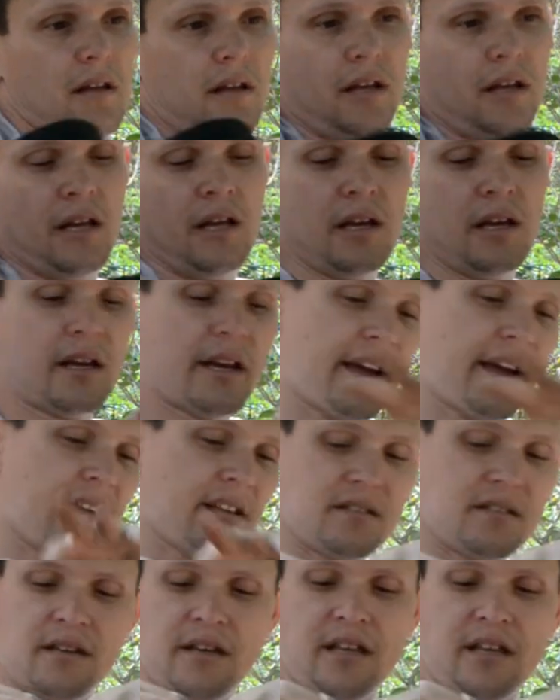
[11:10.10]
in
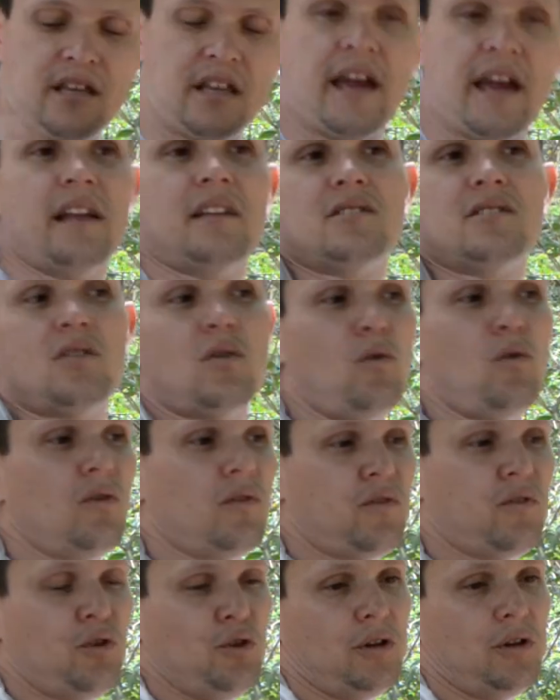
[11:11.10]
case it gets
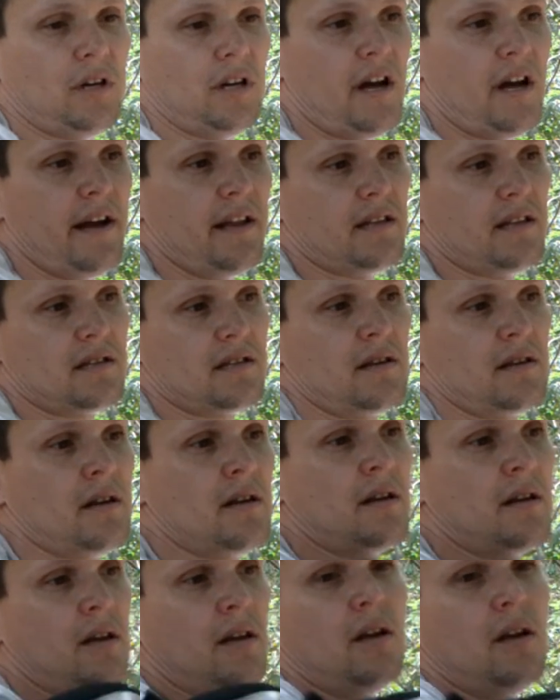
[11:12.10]
cold through the night,
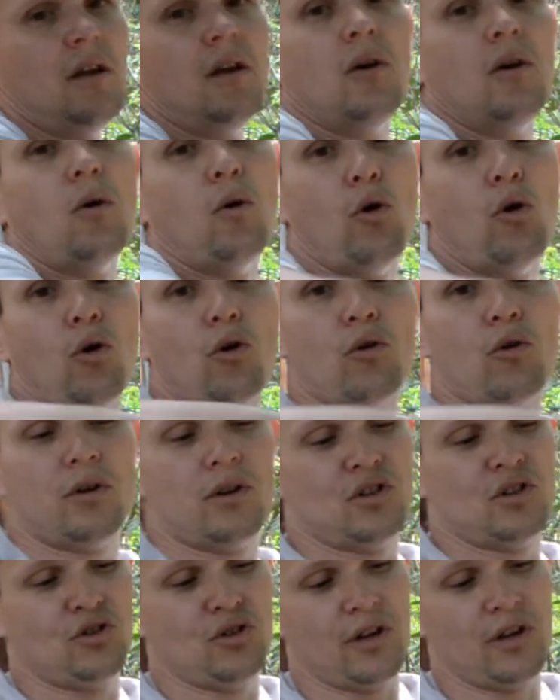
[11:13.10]
or
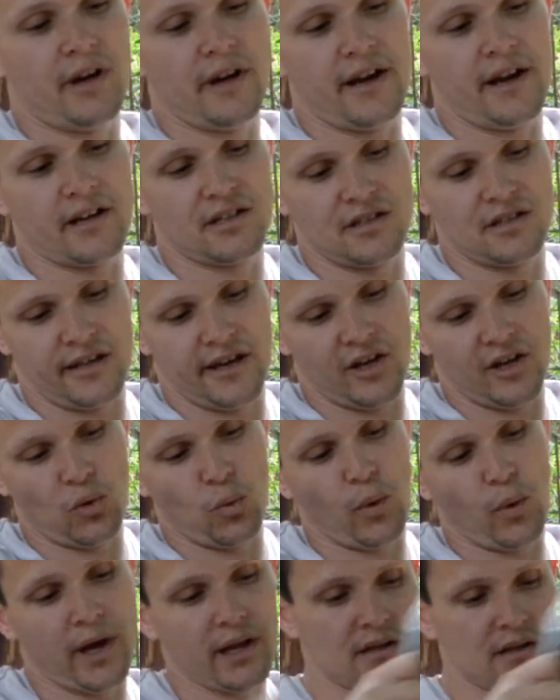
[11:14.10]
should I actually get
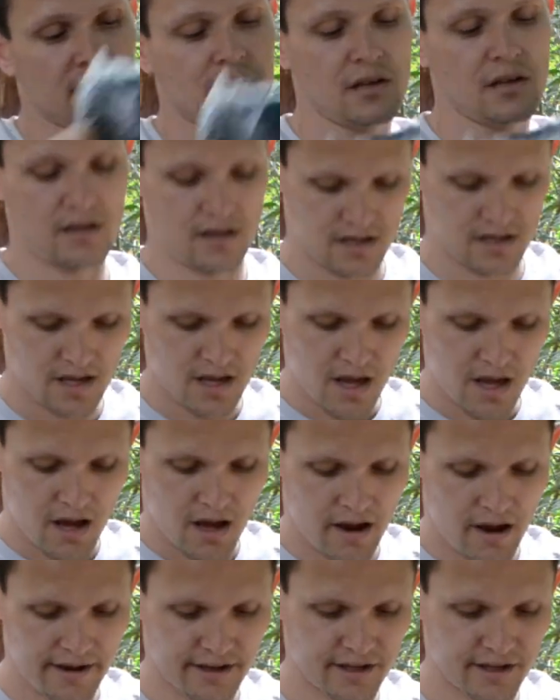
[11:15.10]
wet,
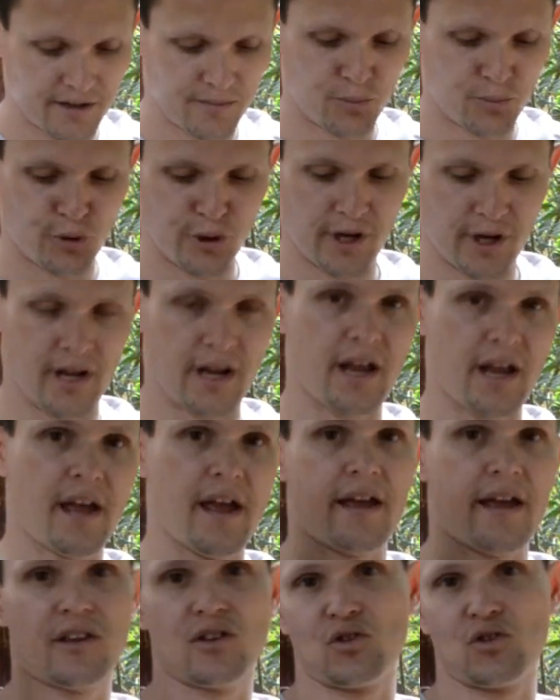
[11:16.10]
I did bring
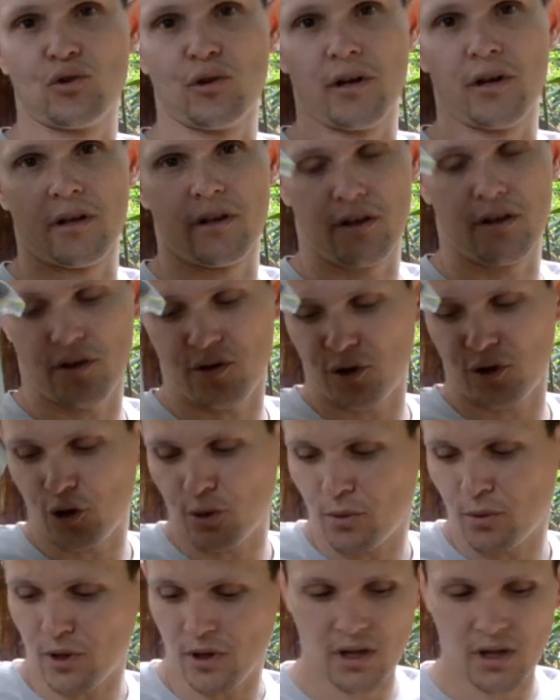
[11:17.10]
extra
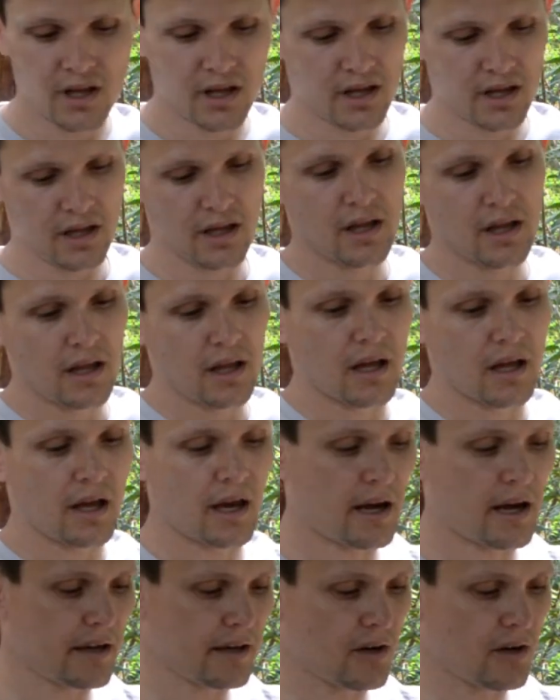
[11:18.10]
thermal
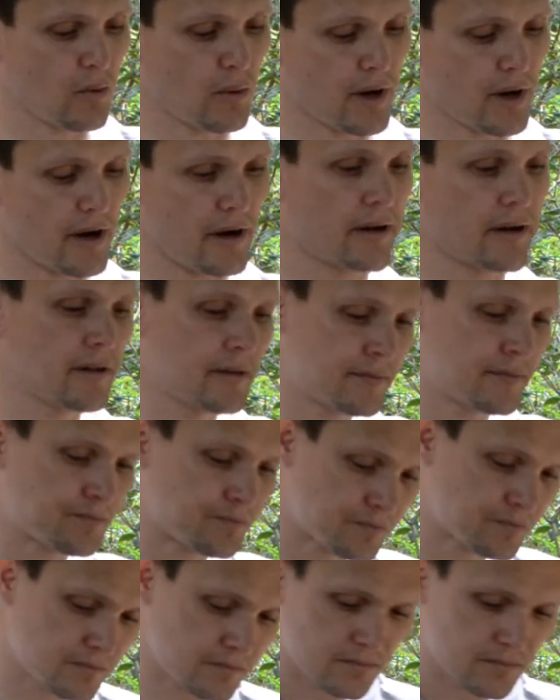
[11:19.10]
underwear.
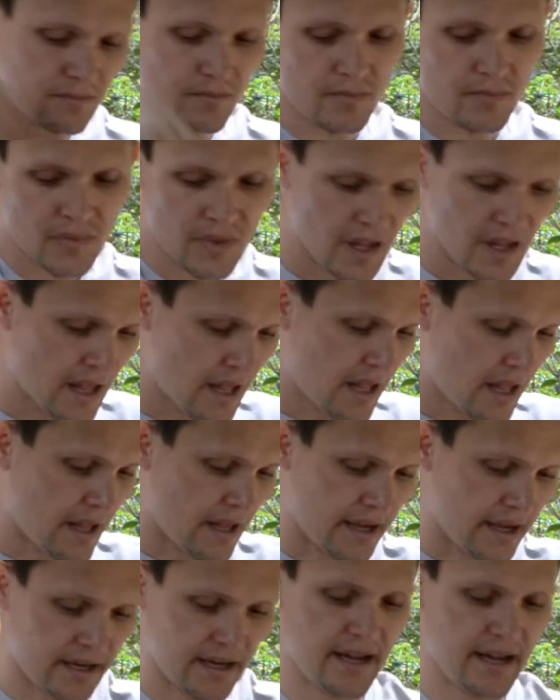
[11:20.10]

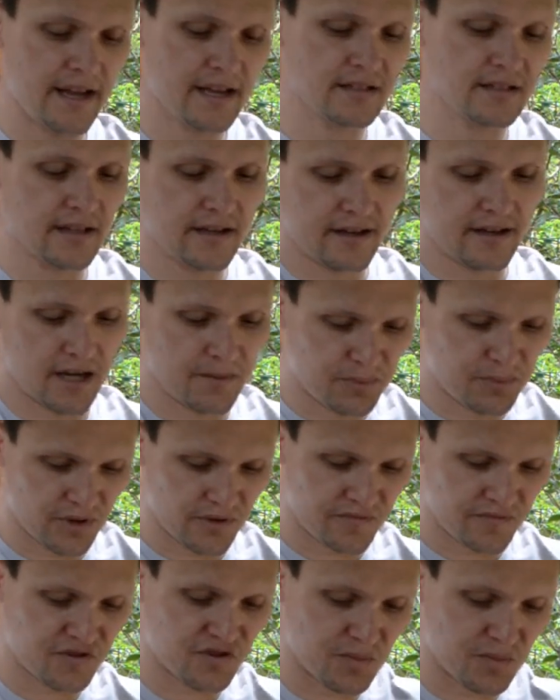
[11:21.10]
And as a couple
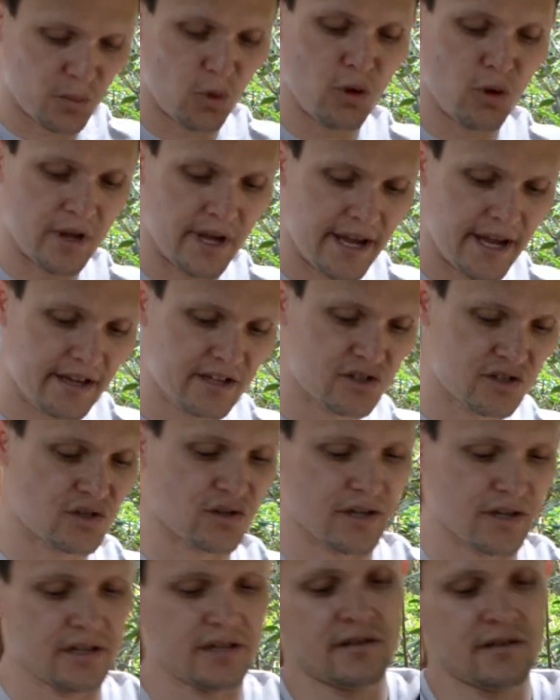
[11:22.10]
of small
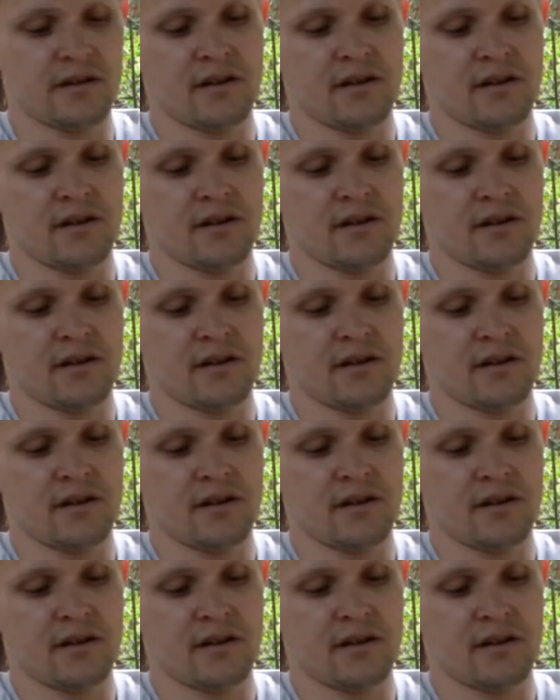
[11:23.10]
extras,